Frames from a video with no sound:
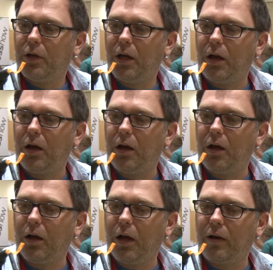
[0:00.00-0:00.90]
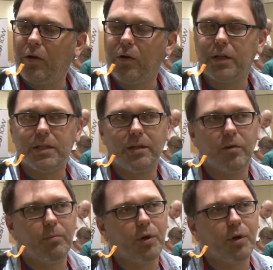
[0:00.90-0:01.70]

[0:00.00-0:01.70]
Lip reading: continue to